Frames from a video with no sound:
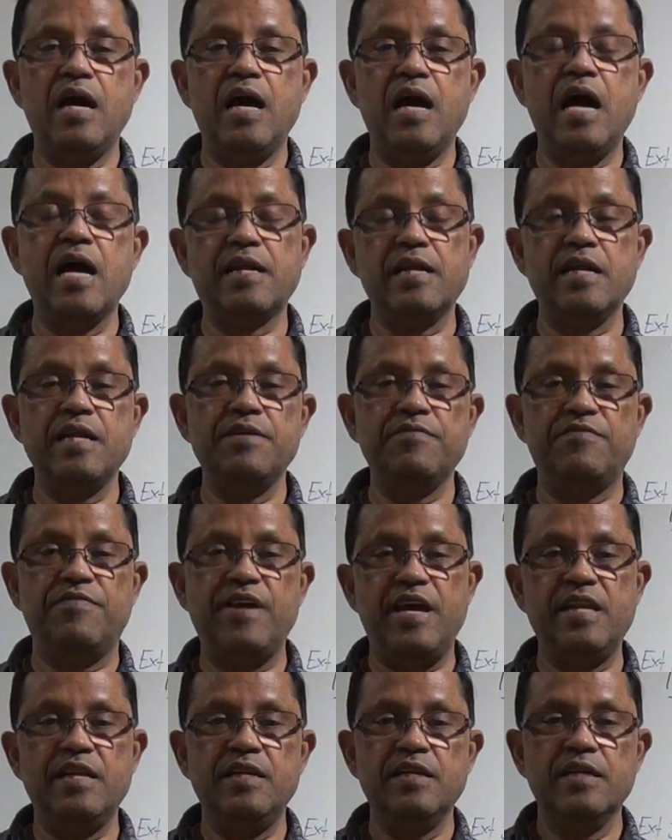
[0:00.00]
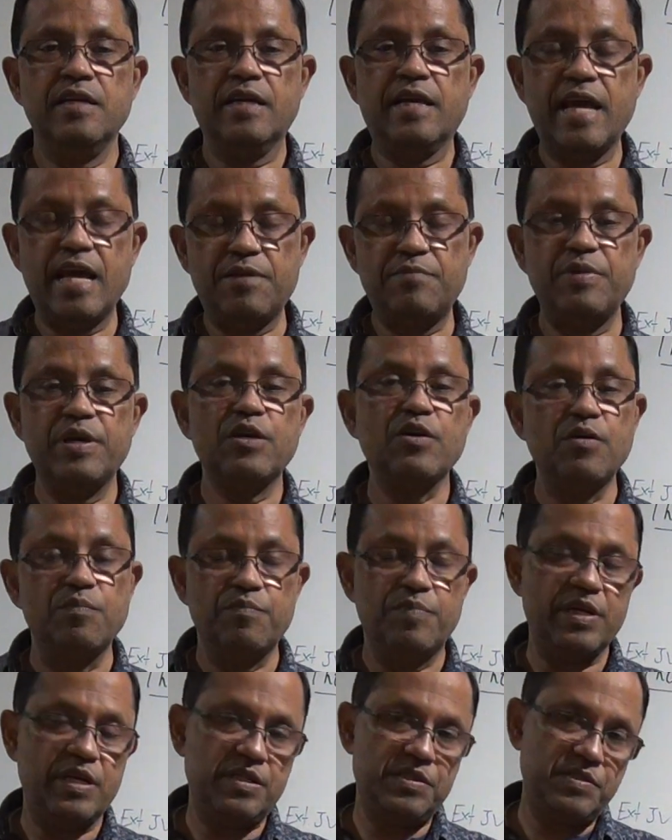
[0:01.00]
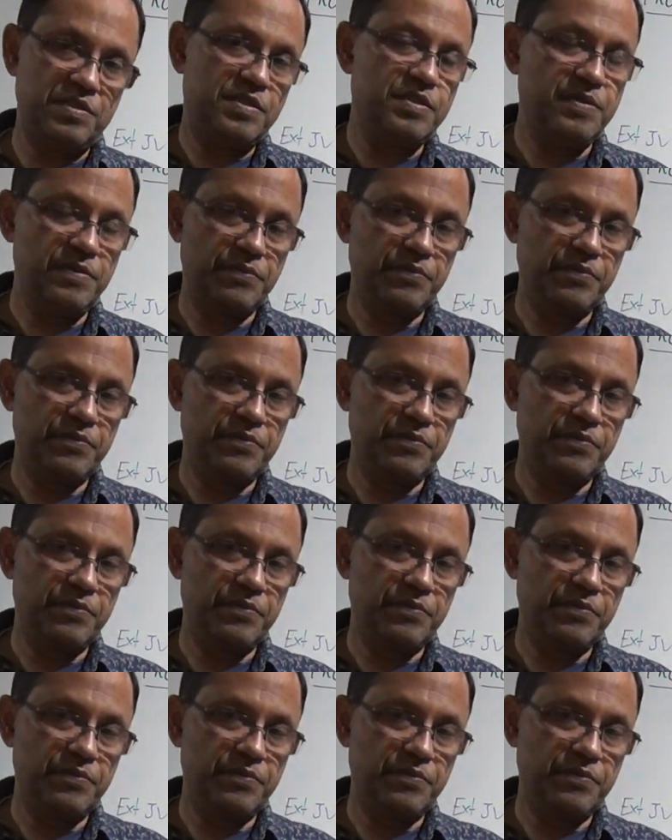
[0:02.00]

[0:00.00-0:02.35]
artery, vein can be compressed.